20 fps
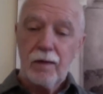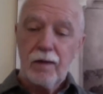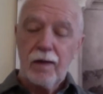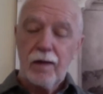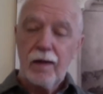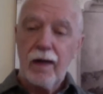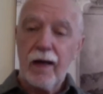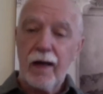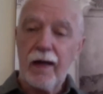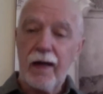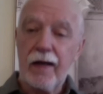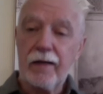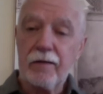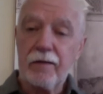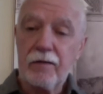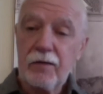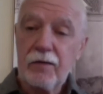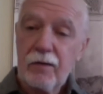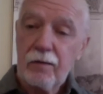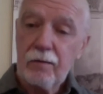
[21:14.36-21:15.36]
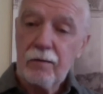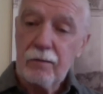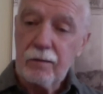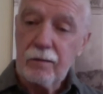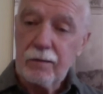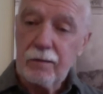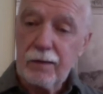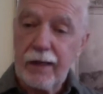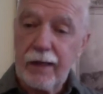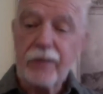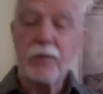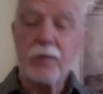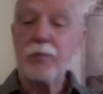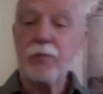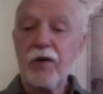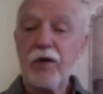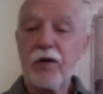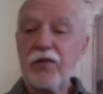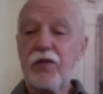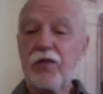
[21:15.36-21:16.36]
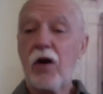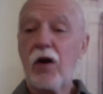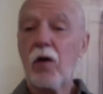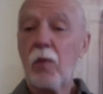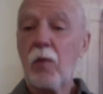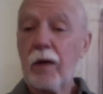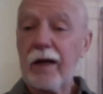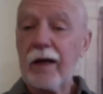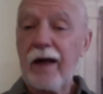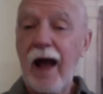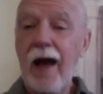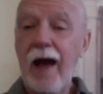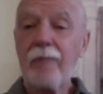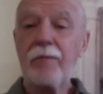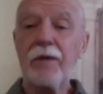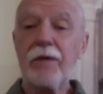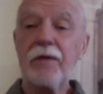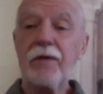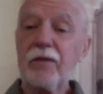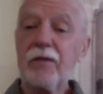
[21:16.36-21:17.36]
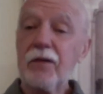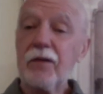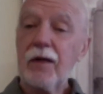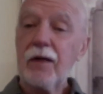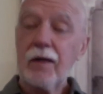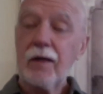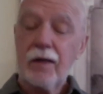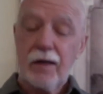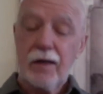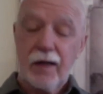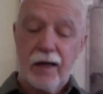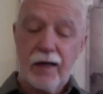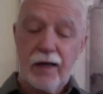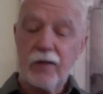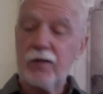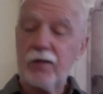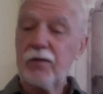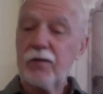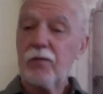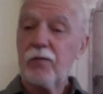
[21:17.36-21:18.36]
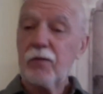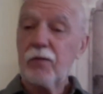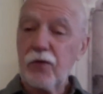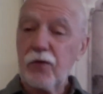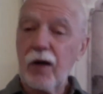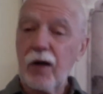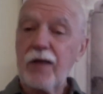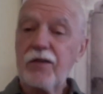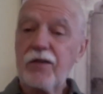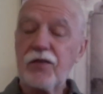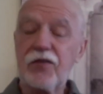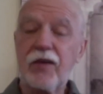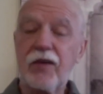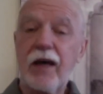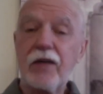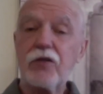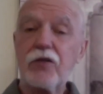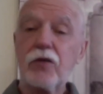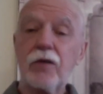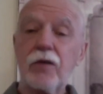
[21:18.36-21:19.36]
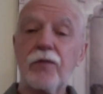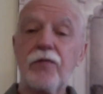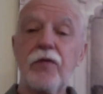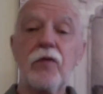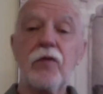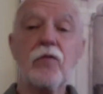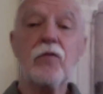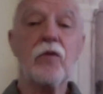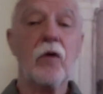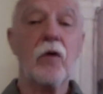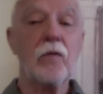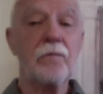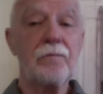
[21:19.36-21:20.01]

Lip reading: And let the priest know what had happened and tried to schedule the funeral